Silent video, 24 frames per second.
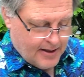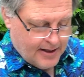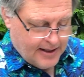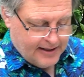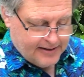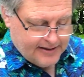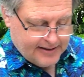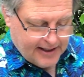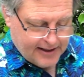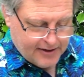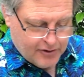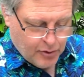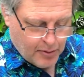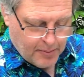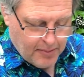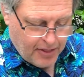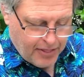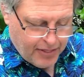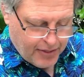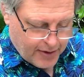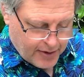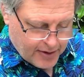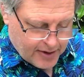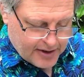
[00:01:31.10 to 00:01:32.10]
He said to him a
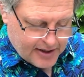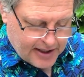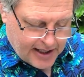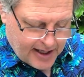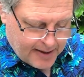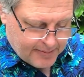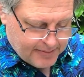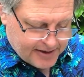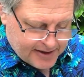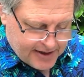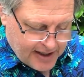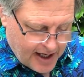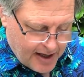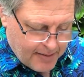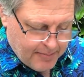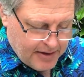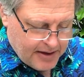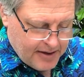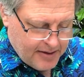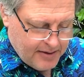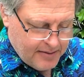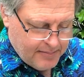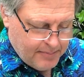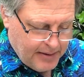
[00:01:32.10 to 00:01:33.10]
third time,
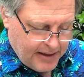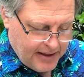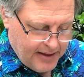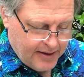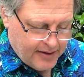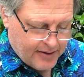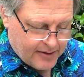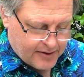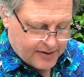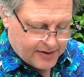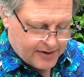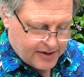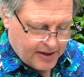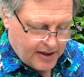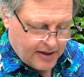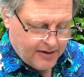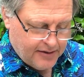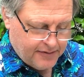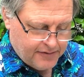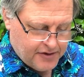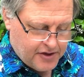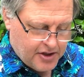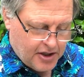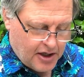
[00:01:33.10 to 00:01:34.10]
Simon Peter, son
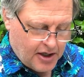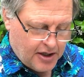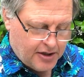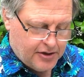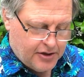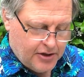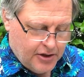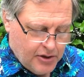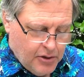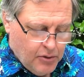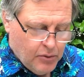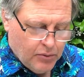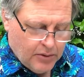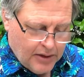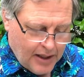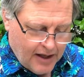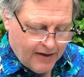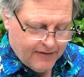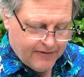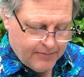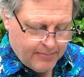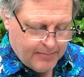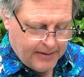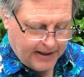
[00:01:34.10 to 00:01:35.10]
of John, do you
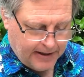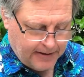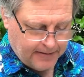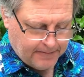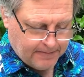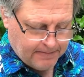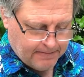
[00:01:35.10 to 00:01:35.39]
love me?